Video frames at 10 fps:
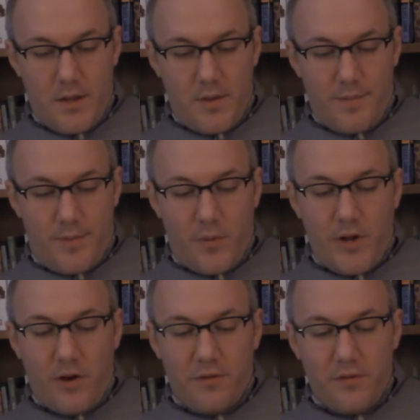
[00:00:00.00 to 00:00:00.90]
But
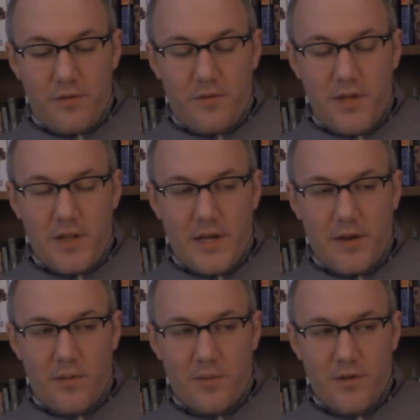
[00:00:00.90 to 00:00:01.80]
we also see
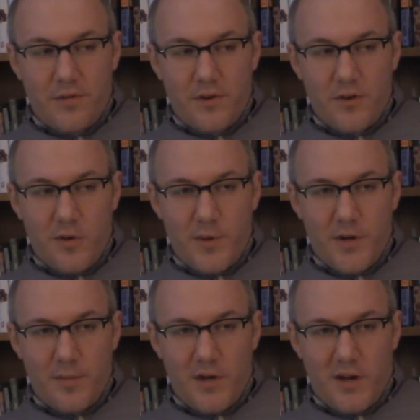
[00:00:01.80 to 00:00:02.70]
that when we start to open
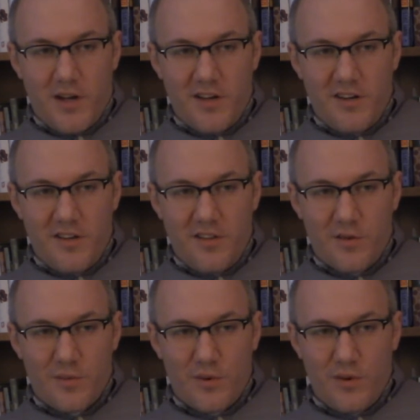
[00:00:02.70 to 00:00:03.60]
up God, the
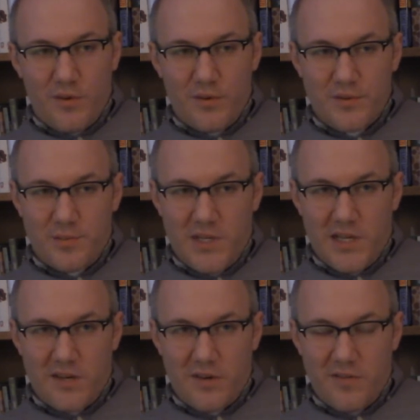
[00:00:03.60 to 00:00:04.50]
roles
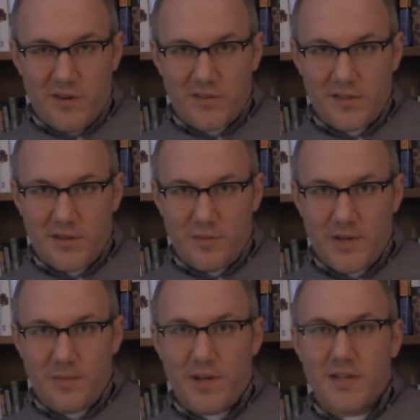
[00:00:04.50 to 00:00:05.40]
begin to reverse a little
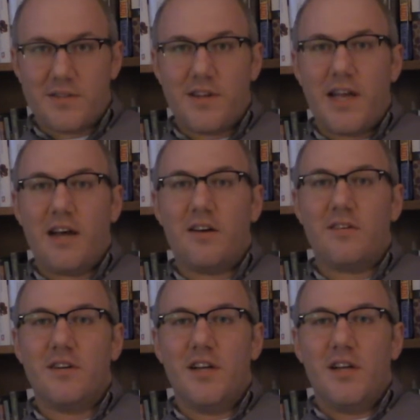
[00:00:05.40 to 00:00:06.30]
bit, because
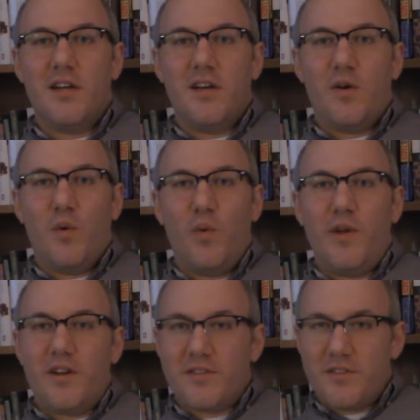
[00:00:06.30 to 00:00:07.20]
now
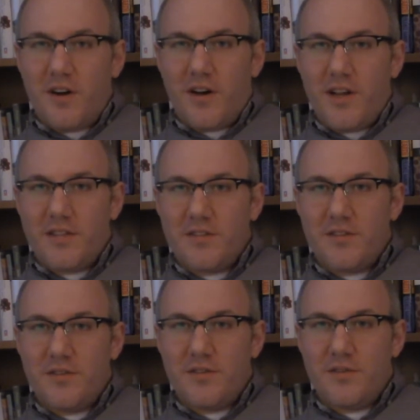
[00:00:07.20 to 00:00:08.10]
we are starting
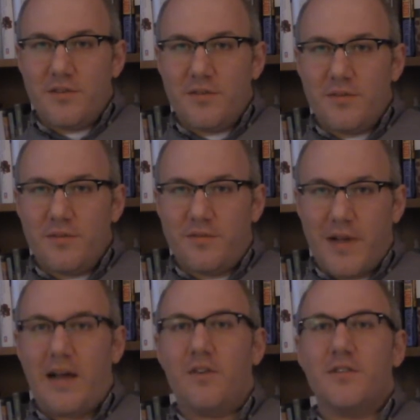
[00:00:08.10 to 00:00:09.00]
to
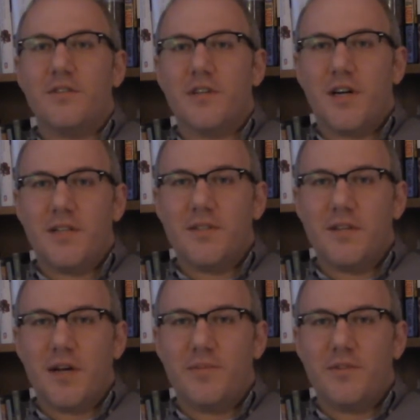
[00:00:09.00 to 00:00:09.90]
found the
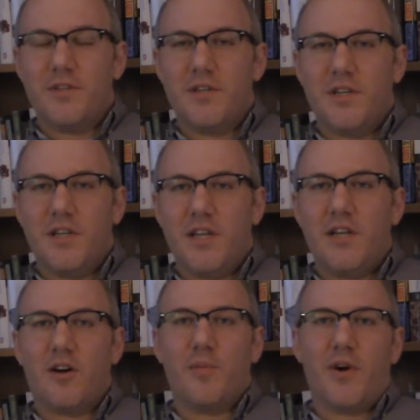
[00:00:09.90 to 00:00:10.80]
concept
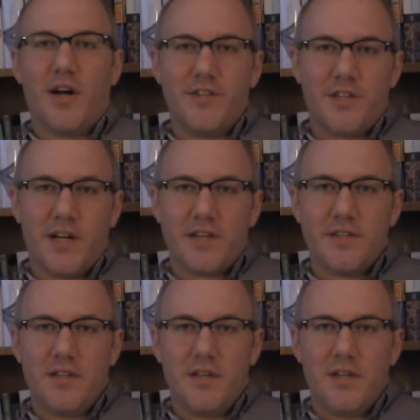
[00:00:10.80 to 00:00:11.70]
in our project.
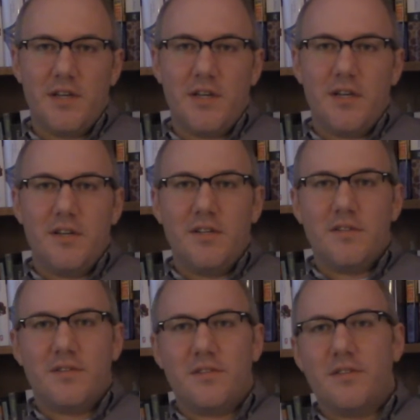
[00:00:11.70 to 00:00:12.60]

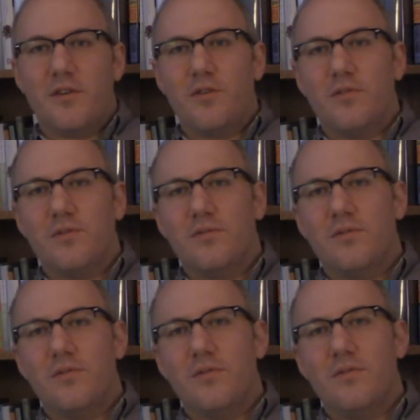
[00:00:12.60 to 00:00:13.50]
So
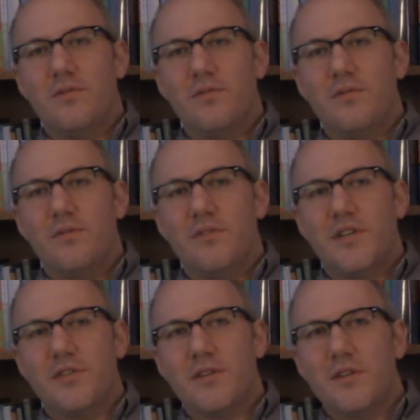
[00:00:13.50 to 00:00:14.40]

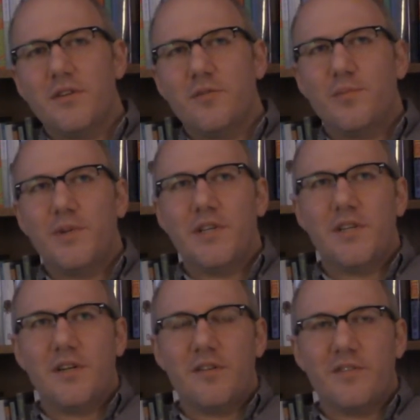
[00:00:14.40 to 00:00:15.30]
there's a little
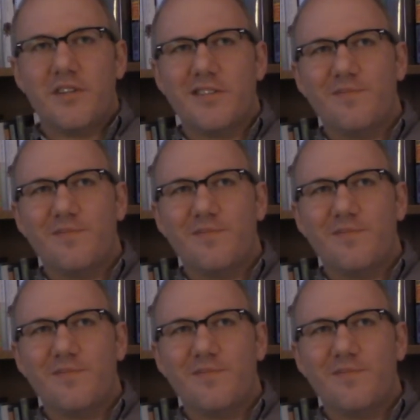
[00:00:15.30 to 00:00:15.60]
bit of